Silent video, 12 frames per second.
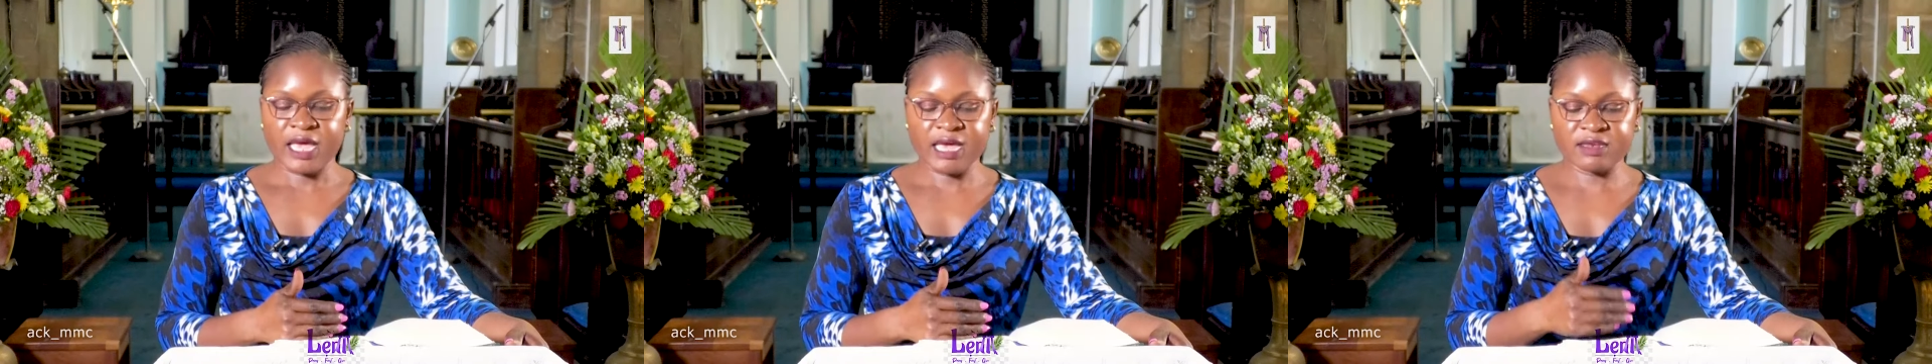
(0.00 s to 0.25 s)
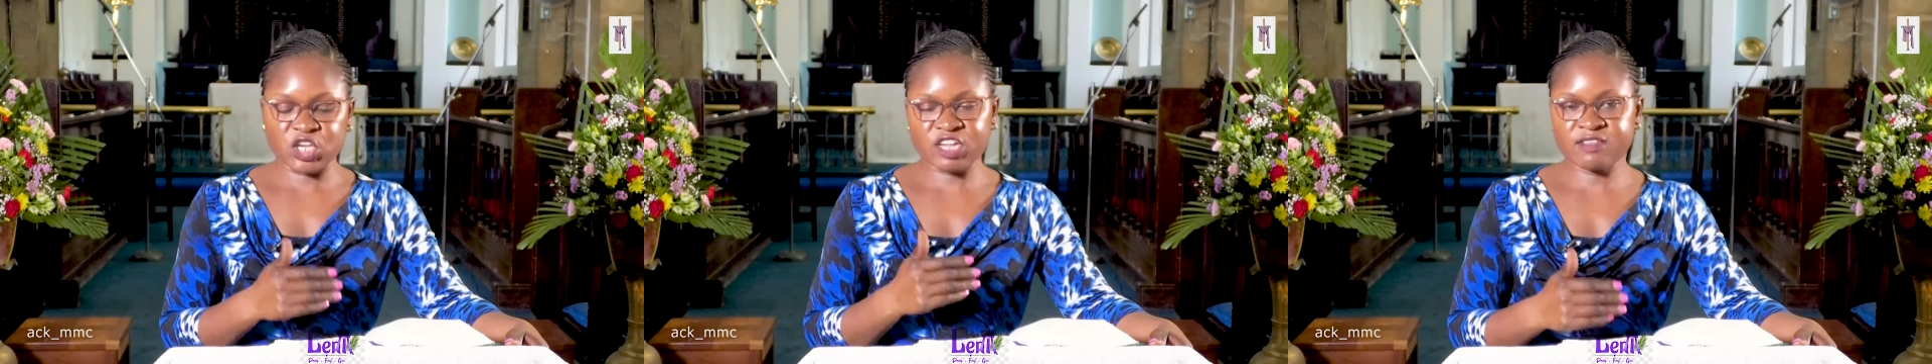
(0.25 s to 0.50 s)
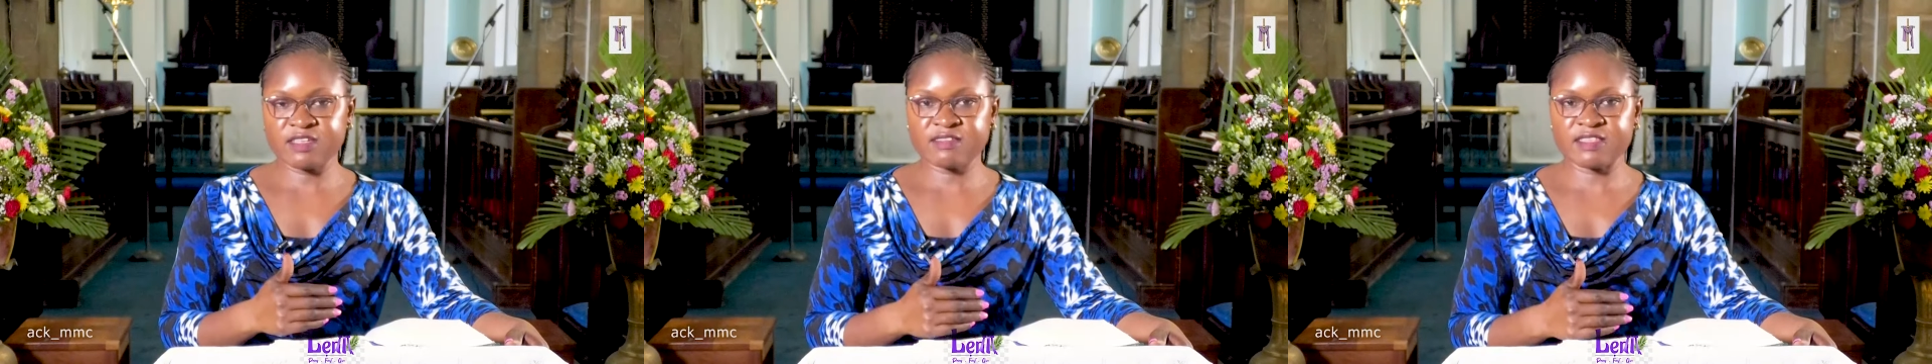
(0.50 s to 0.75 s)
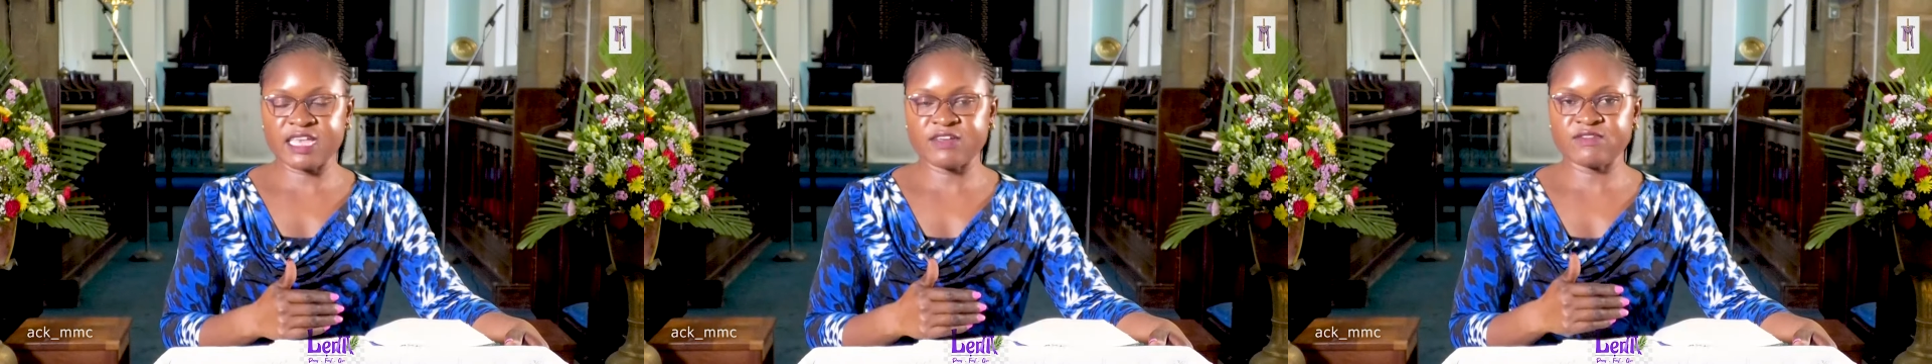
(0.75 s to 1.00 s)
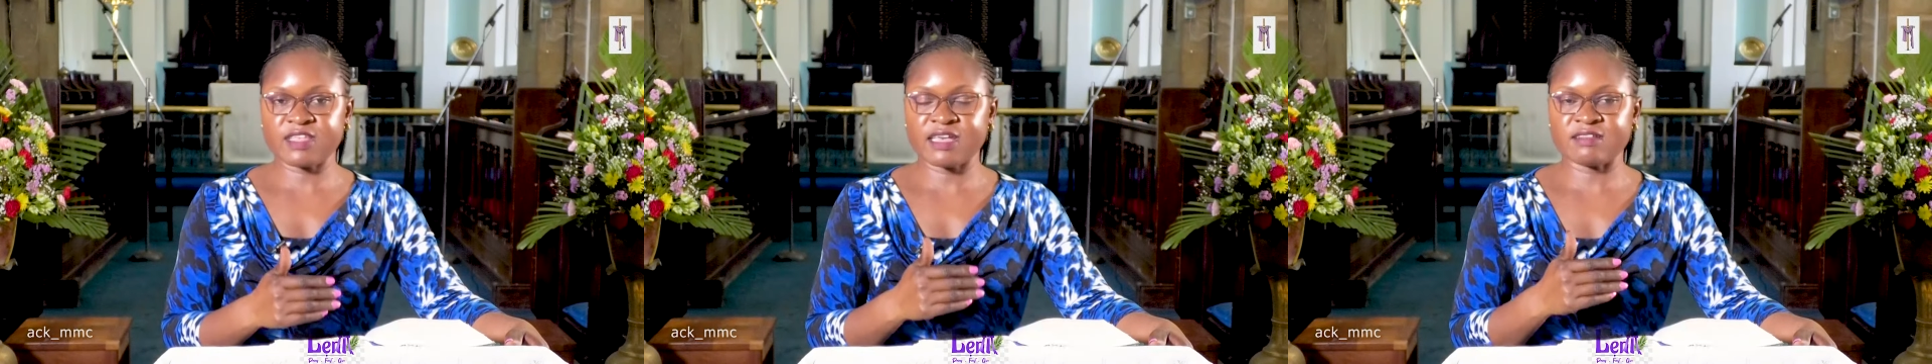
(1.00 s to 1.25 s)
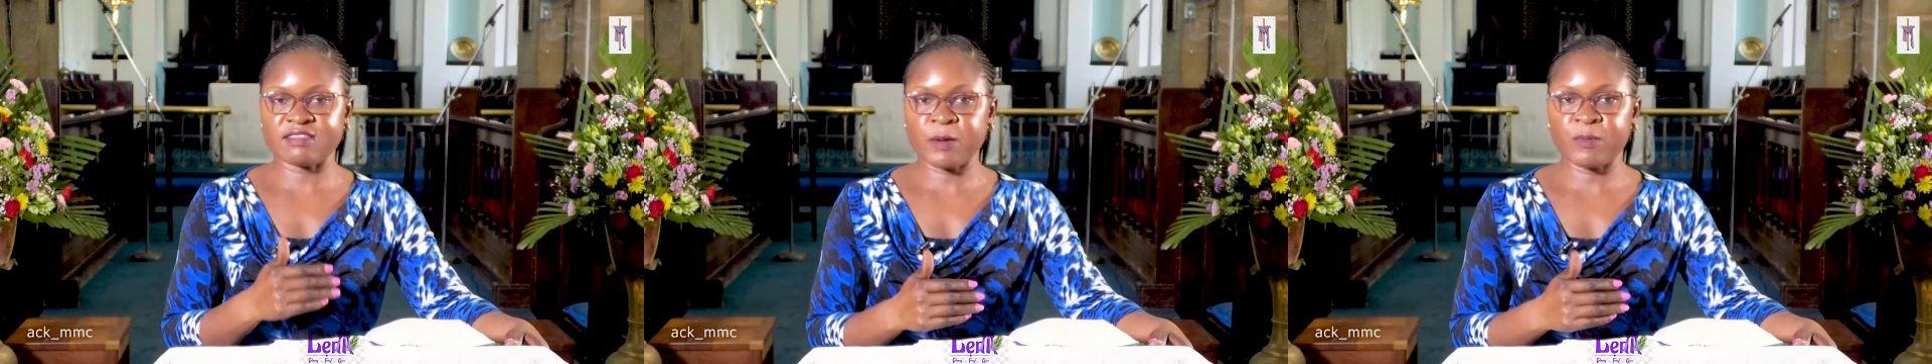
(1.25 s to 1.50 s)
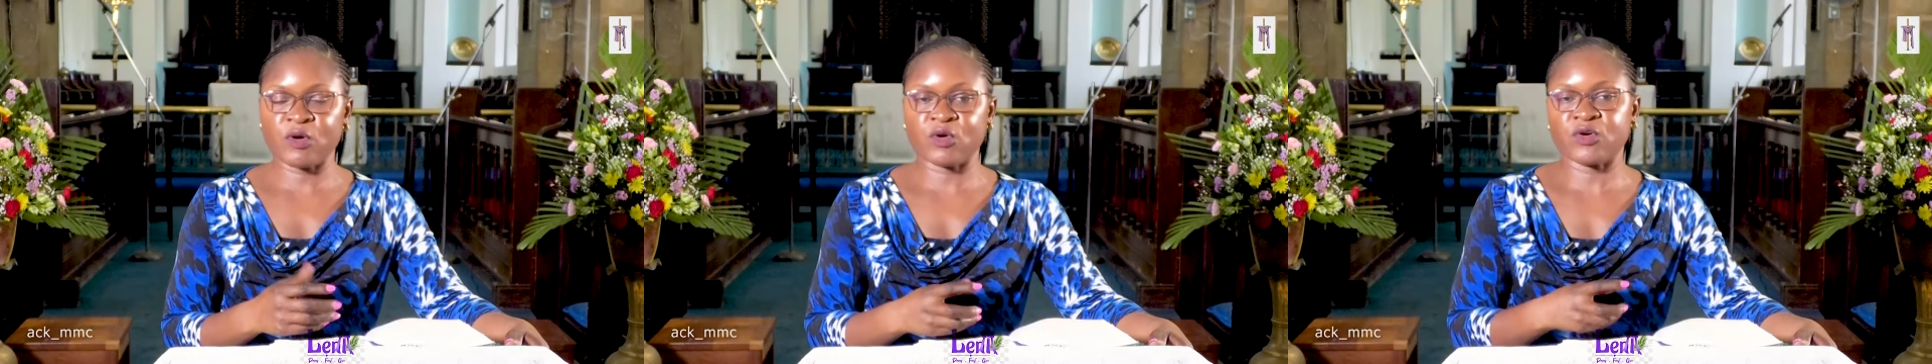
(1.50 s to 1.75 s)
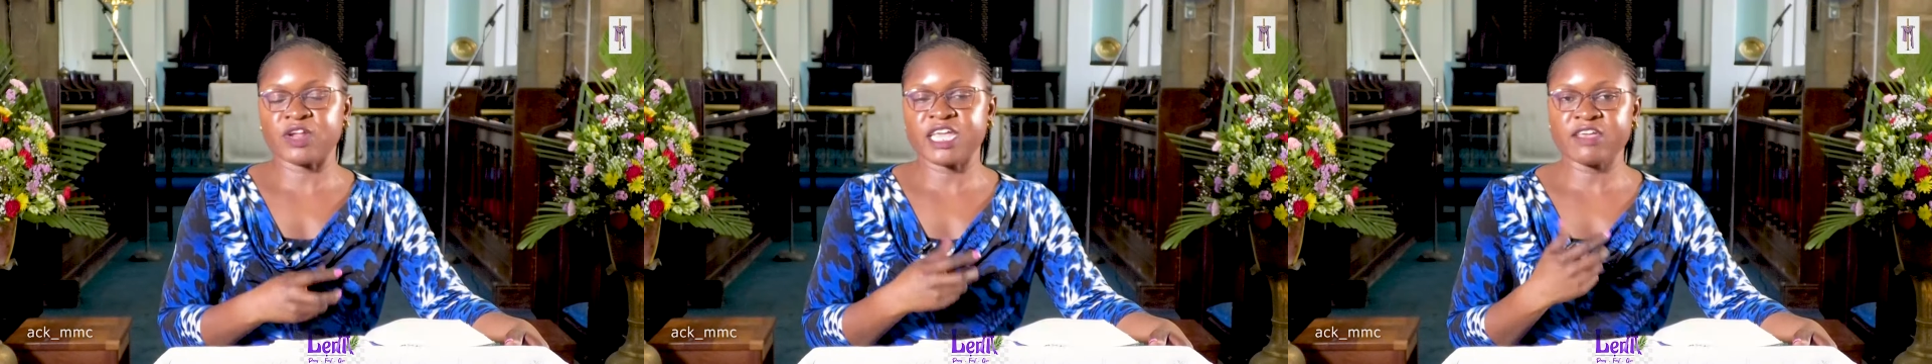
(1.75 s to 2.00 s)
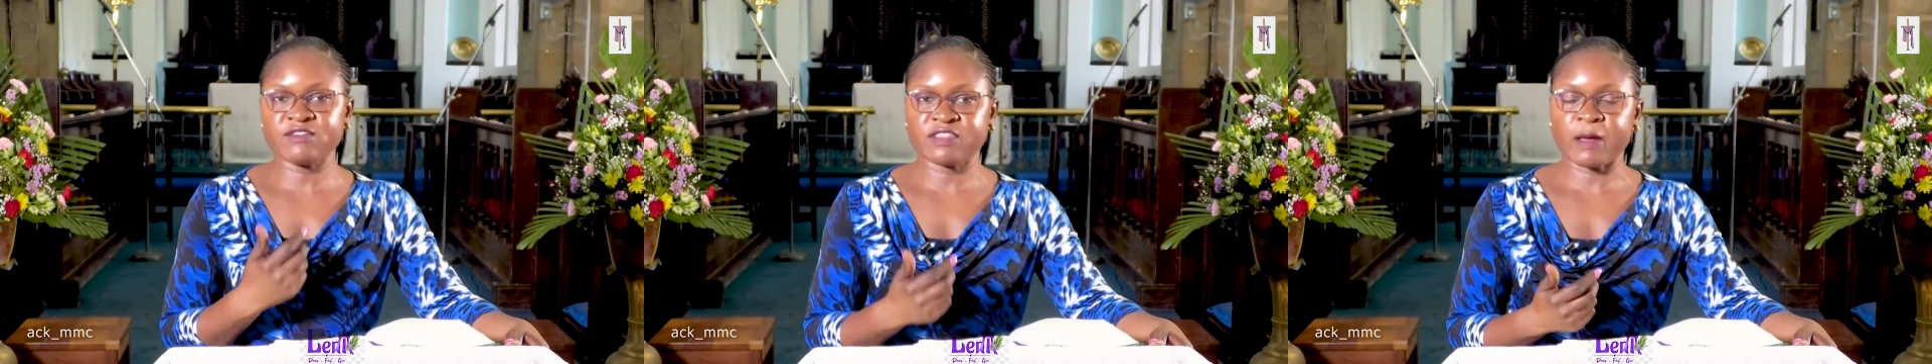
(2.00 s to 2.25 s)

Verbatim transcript: And Jesus gives example or gives